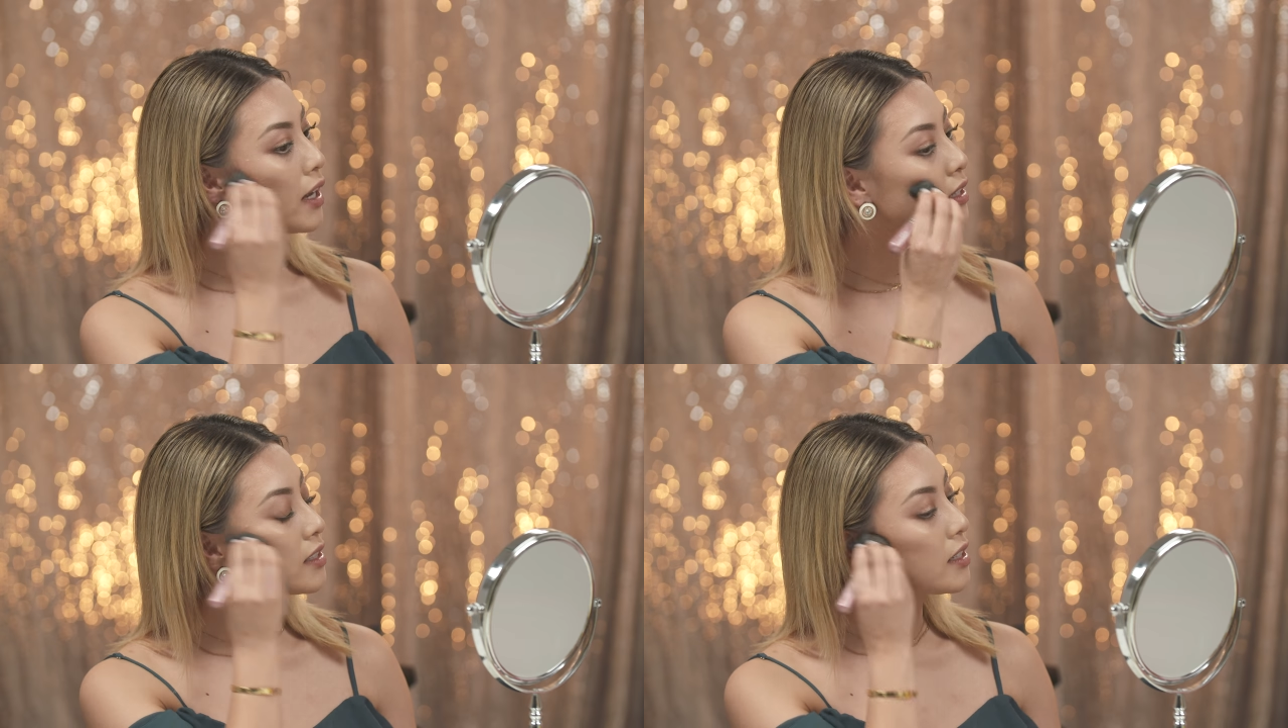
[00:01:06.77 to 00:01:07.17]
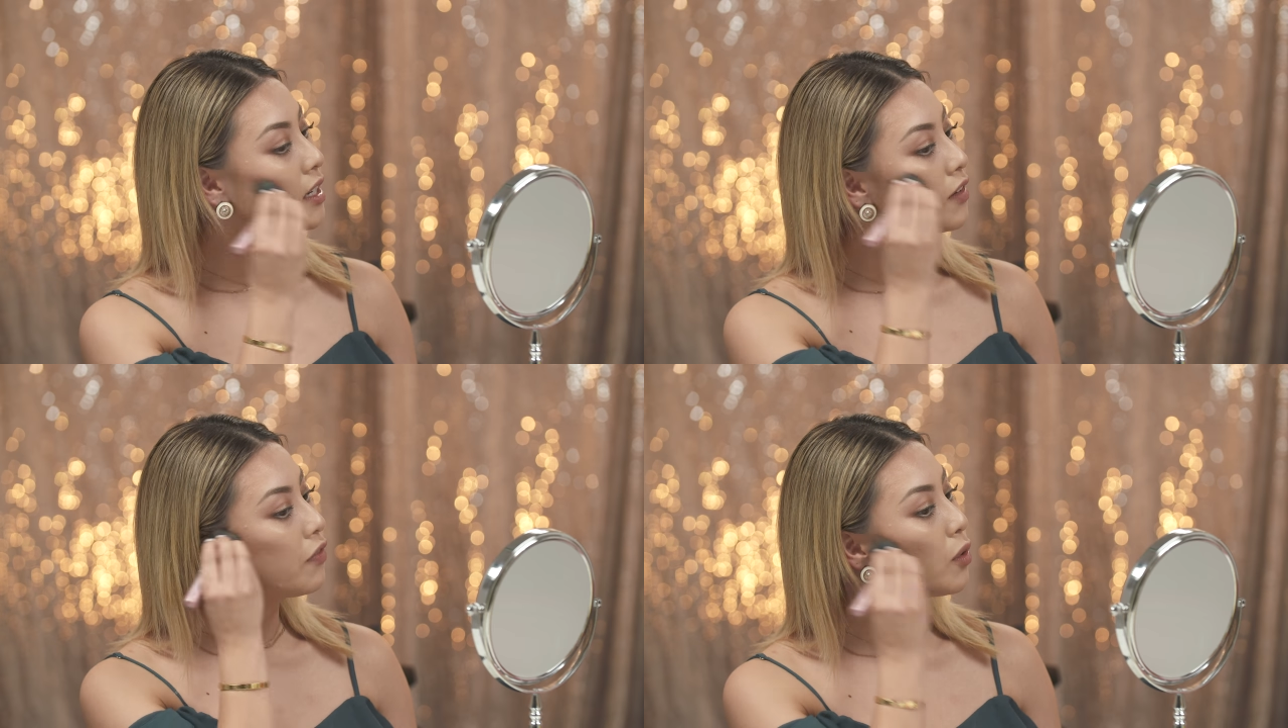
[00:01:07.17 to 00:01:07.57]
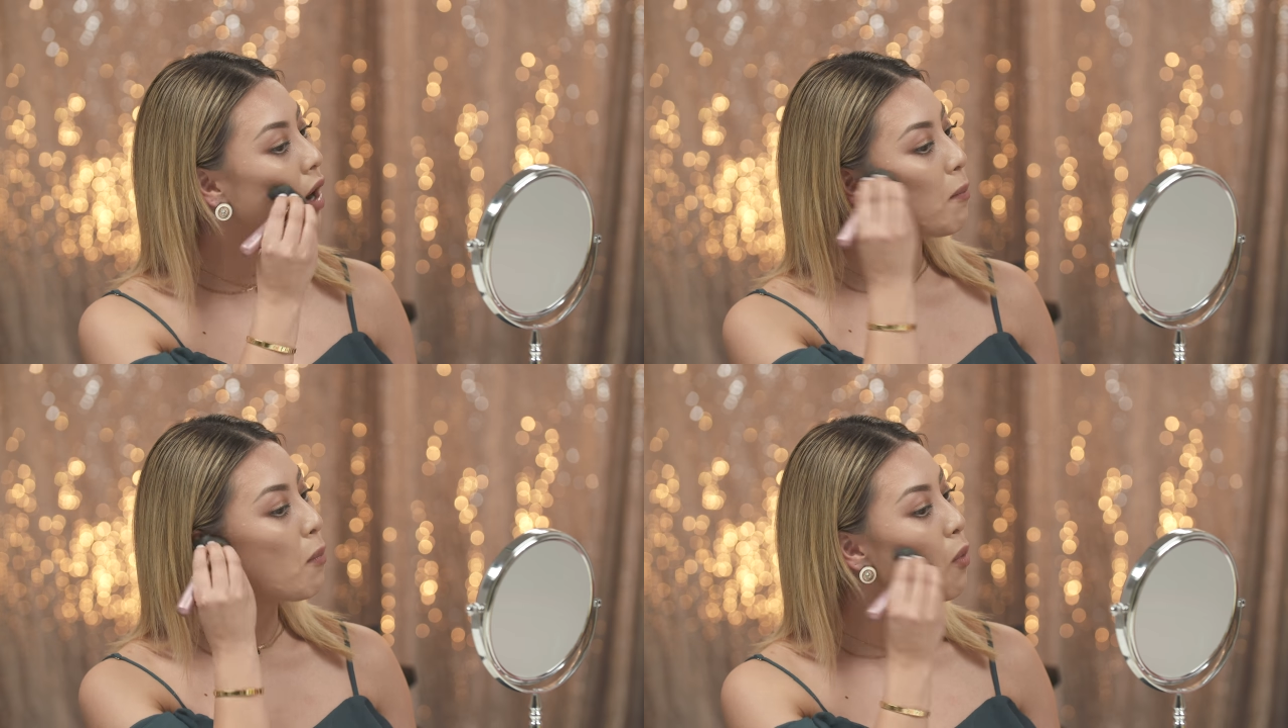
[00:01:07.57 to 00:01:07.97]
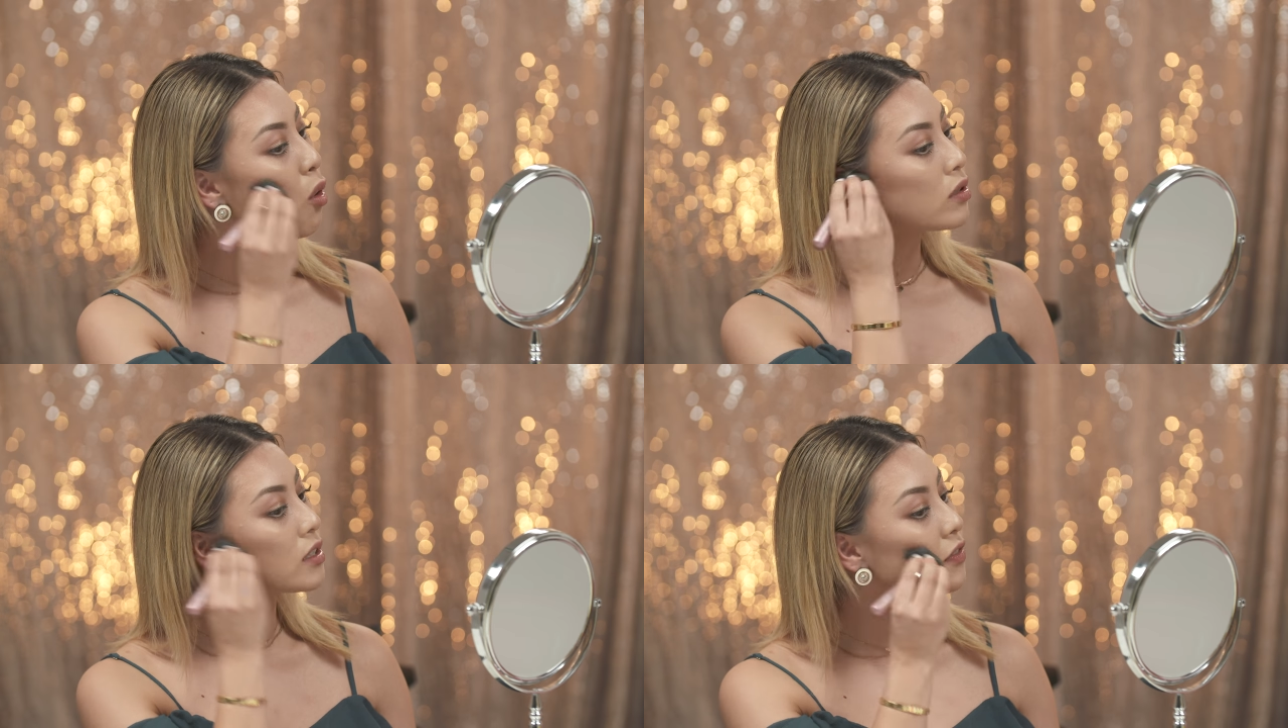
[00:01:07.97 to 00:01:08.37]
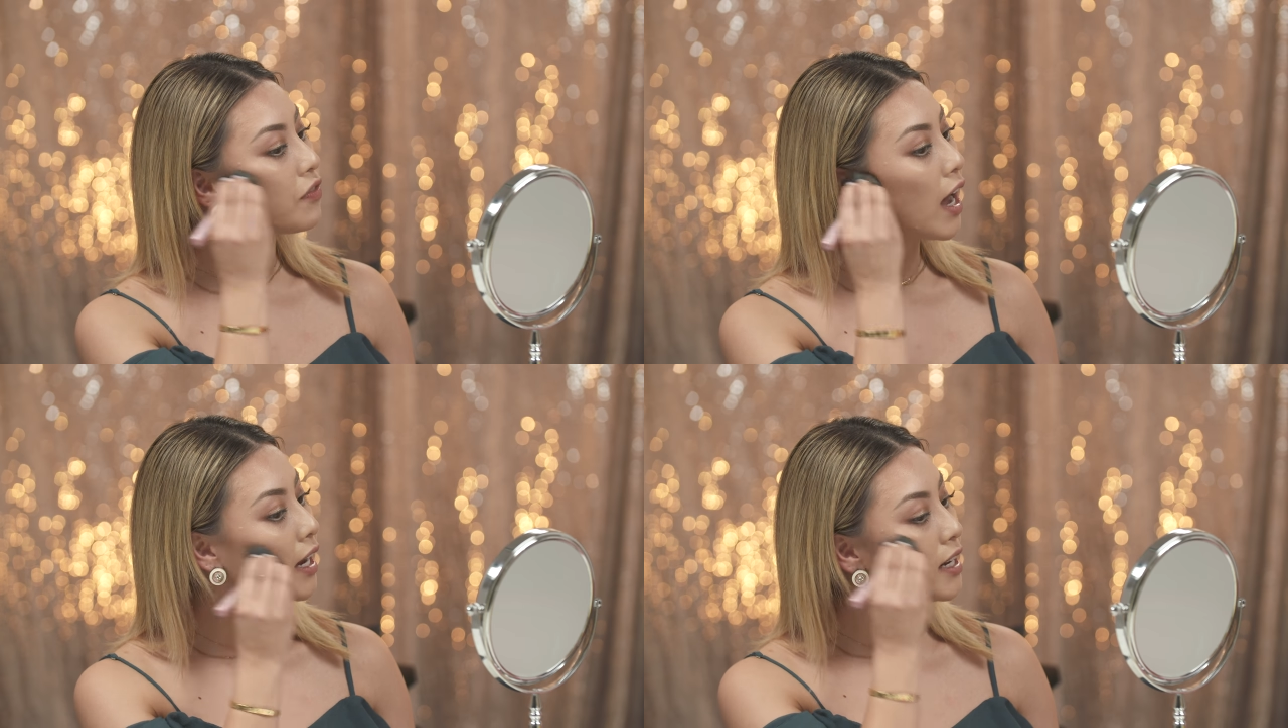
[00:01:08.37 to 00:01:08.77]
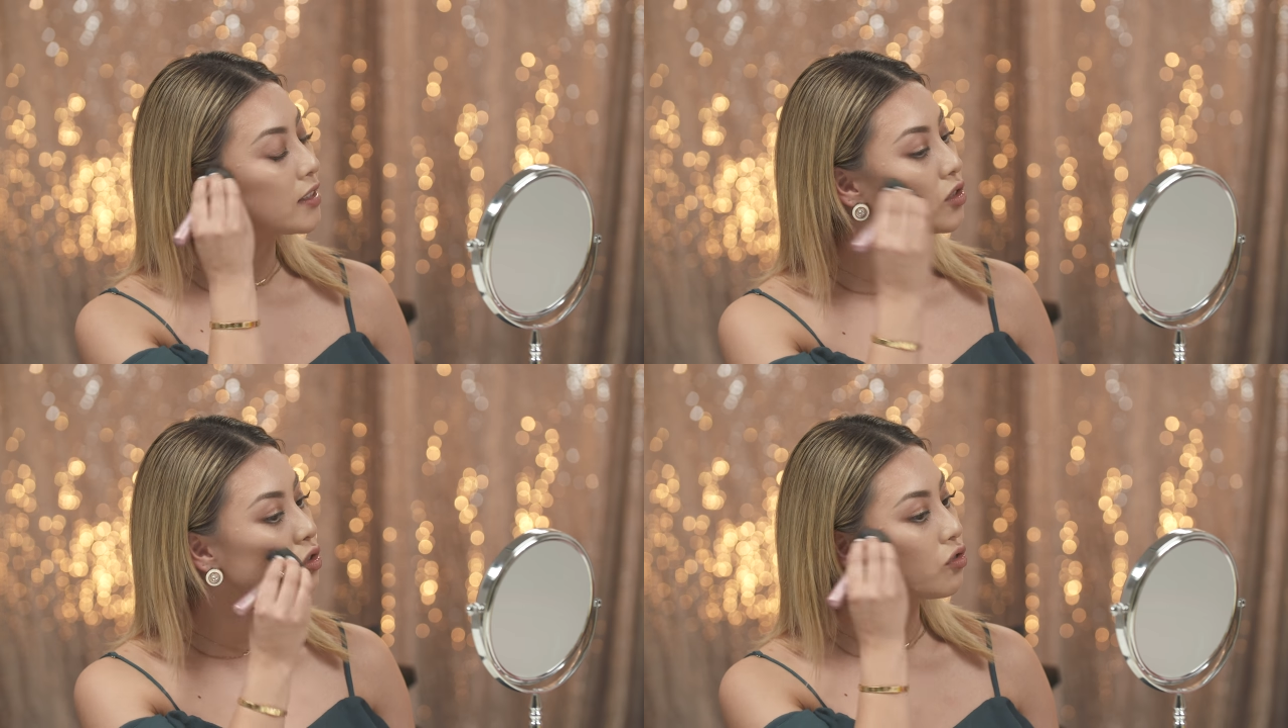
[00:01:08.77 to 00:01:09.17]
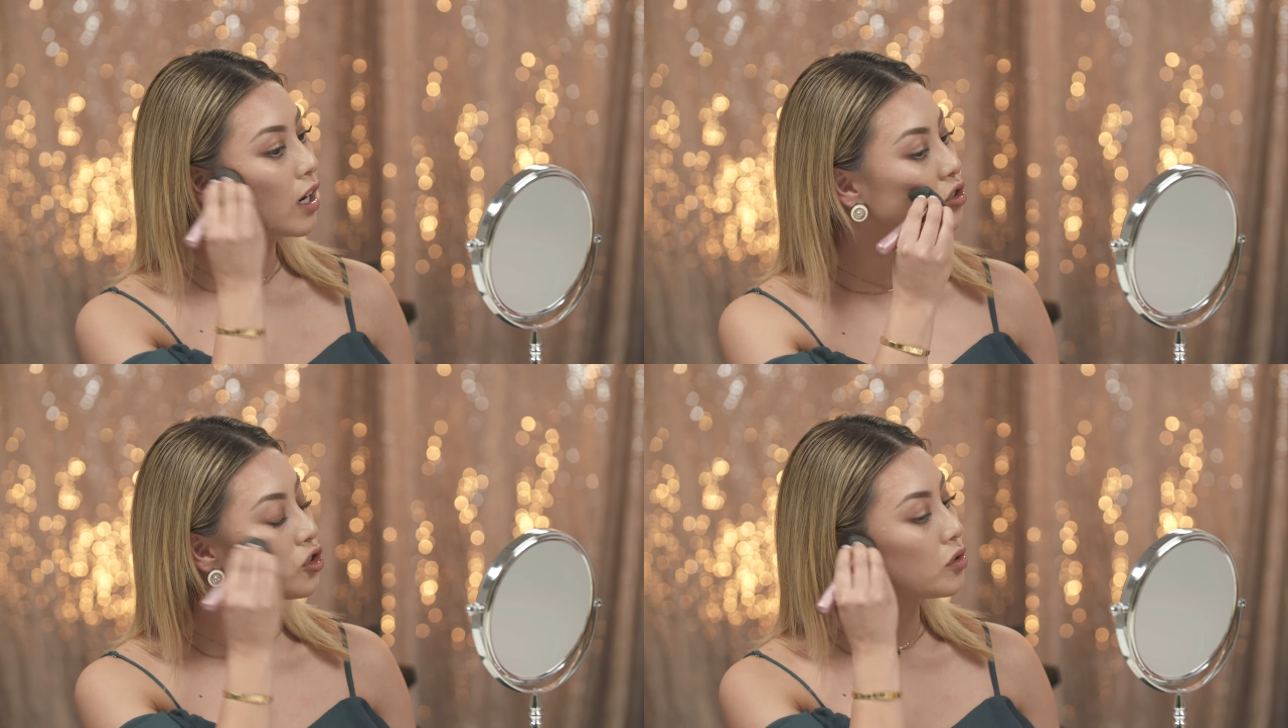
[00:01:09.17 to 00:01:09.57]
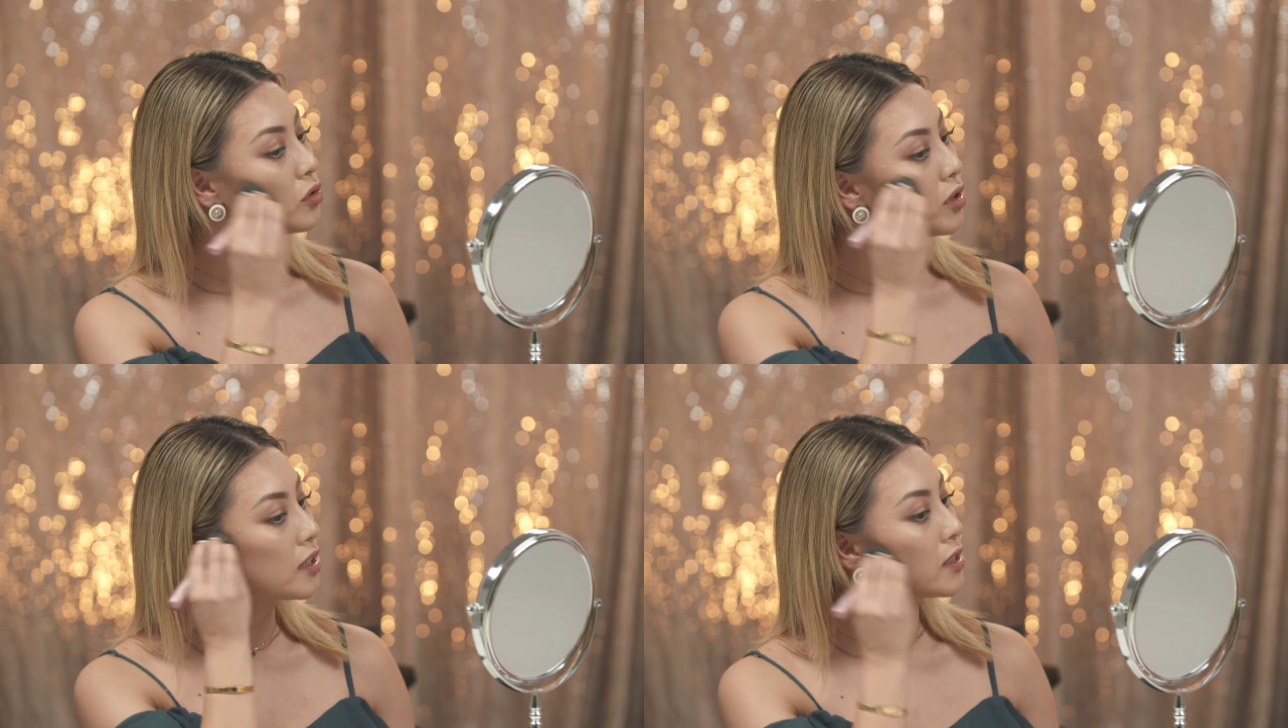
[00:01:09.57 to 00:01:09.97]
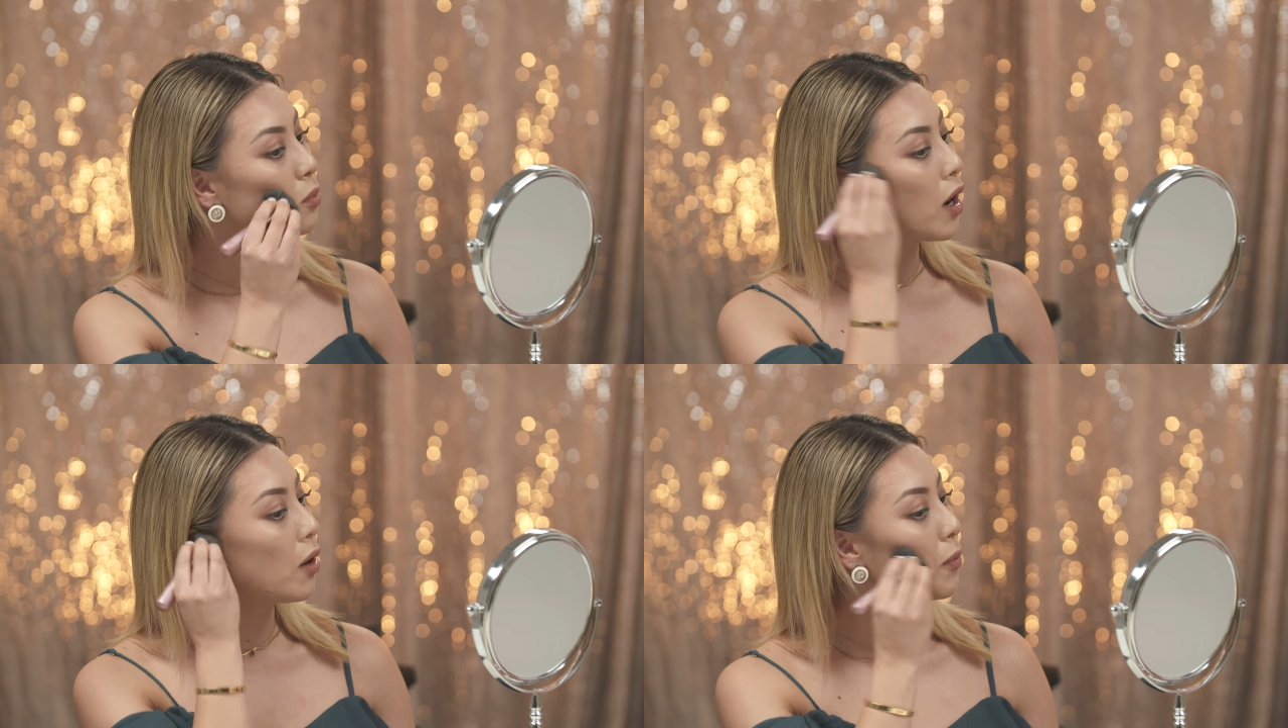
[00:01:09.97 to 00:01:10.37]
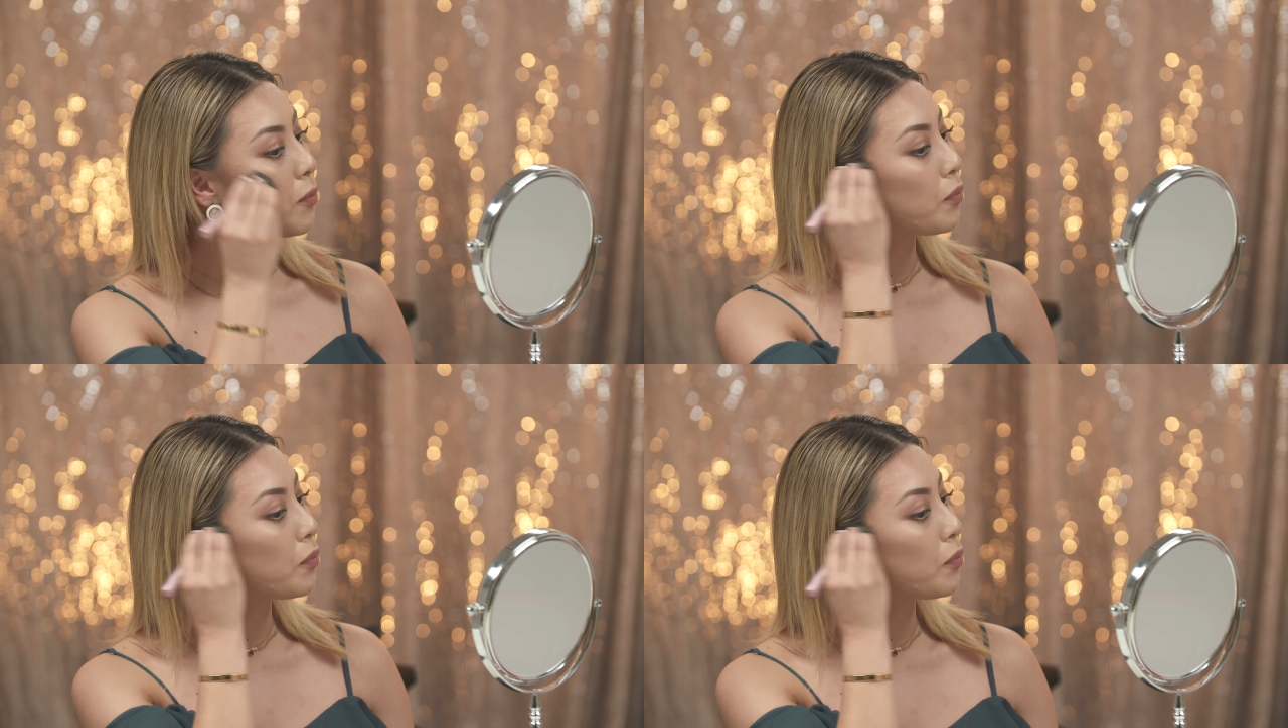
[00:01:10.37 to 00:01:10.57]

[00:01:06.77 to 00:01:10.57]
it to give you a more defined and structured look as well.